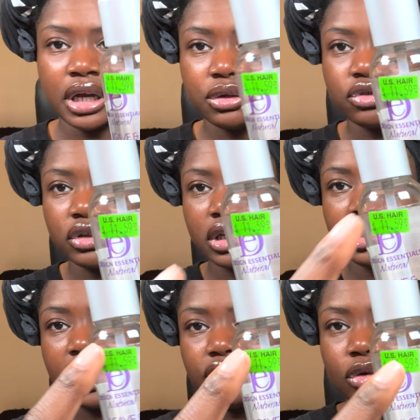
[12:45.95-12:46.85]
I usually get
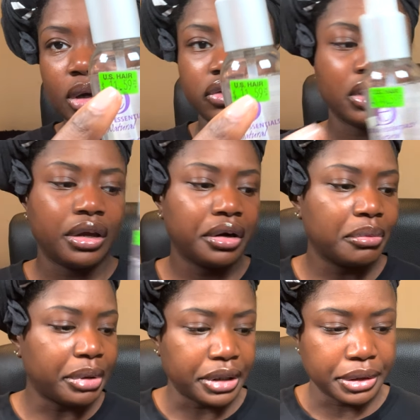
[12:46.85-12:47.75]
it at US Hair,
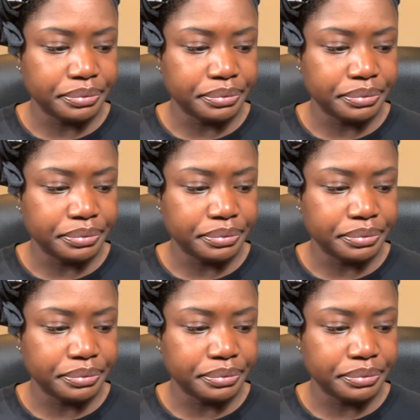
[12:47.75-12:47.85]
but